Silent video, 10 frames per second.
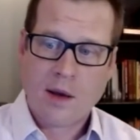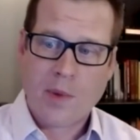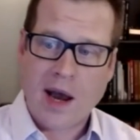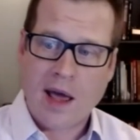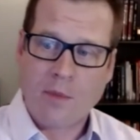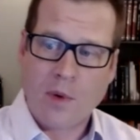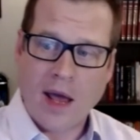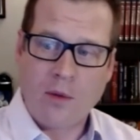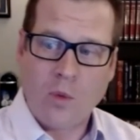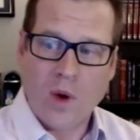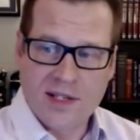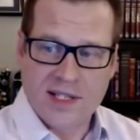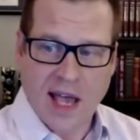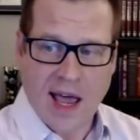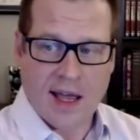But what I will
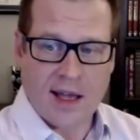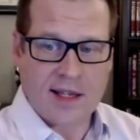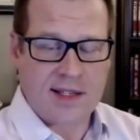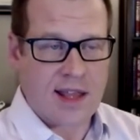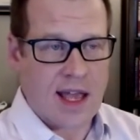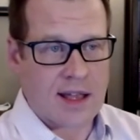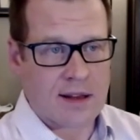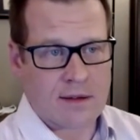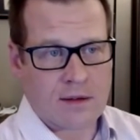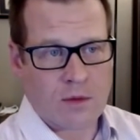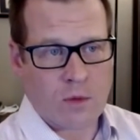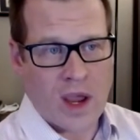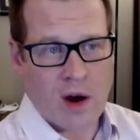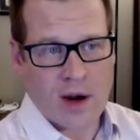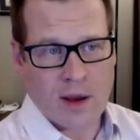say is that
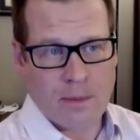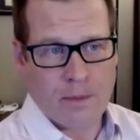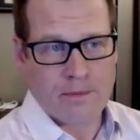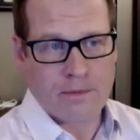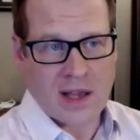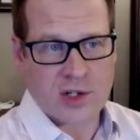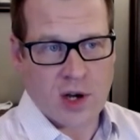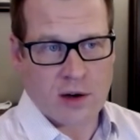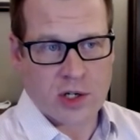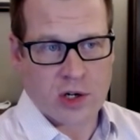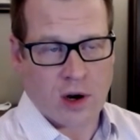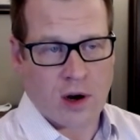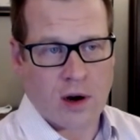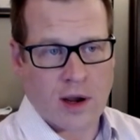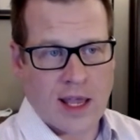we are at a
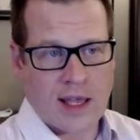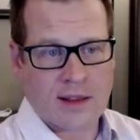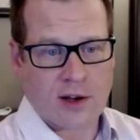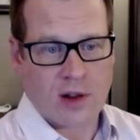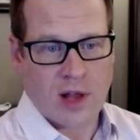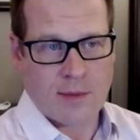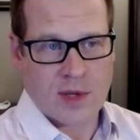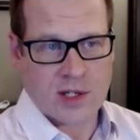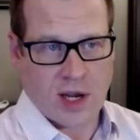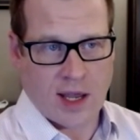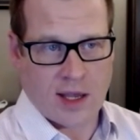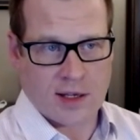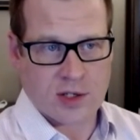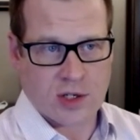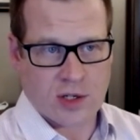juncture in the climate
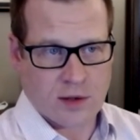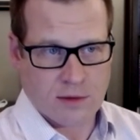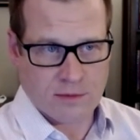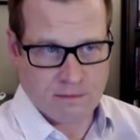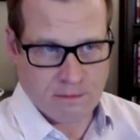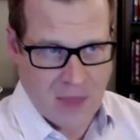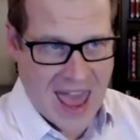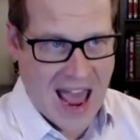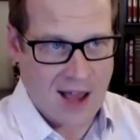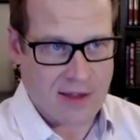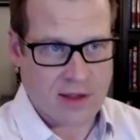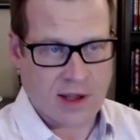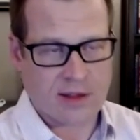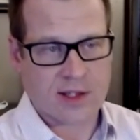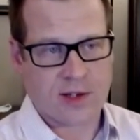change path
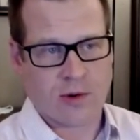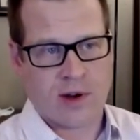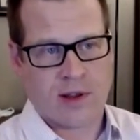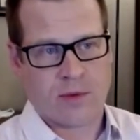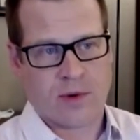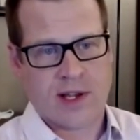and the story that we're